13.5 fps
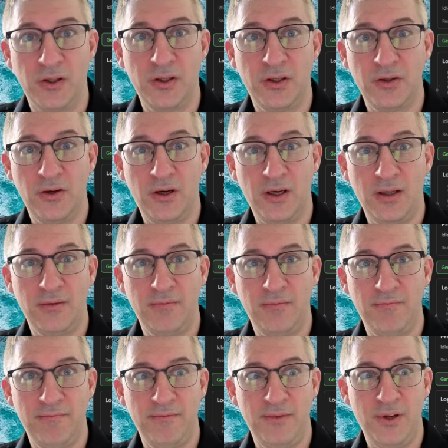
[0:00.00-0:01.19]
This is not
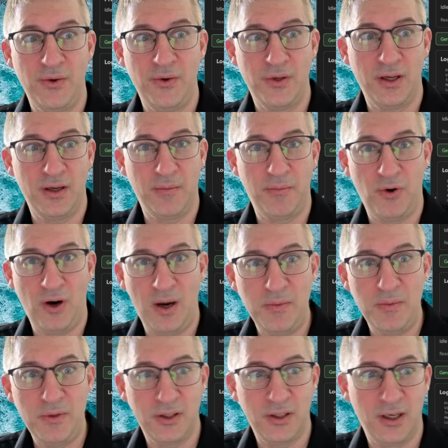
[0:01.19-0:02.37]
using a
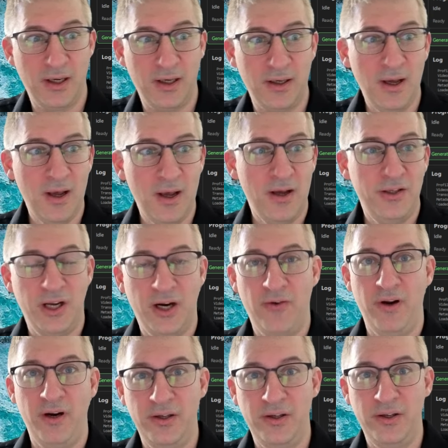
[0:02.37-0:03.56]
prompt to say
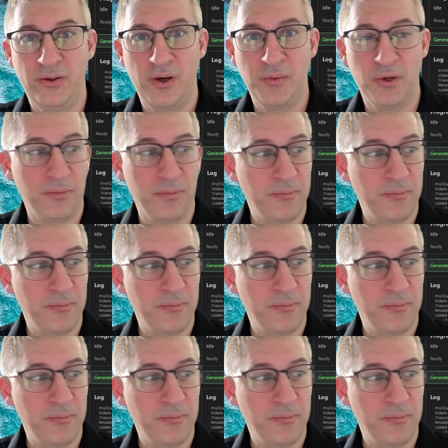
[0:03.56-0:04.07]
generate a description.